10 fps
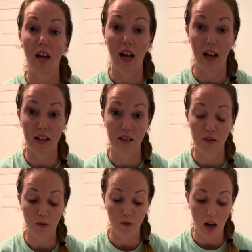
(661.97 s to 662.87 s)
and
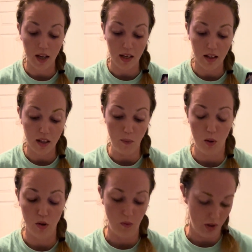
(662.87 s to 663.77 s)
finding the
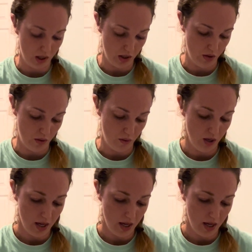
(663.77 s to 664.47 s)
emotion within you,